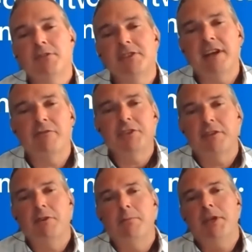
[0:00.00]
several
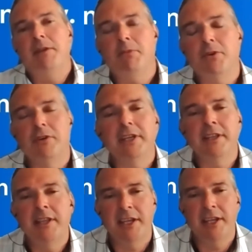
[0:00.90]
different people
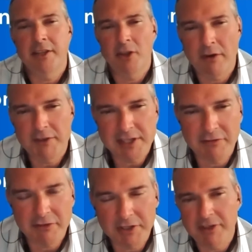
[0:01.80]
in the office,
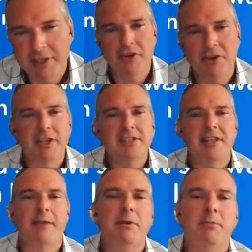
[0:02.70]
several different attorneys
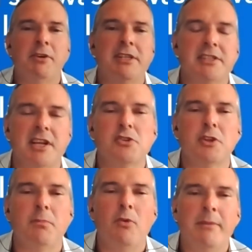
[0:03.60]
that people can
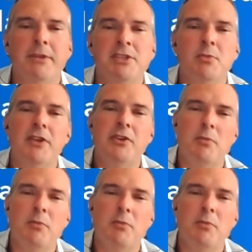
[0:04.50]
schedule appointments with.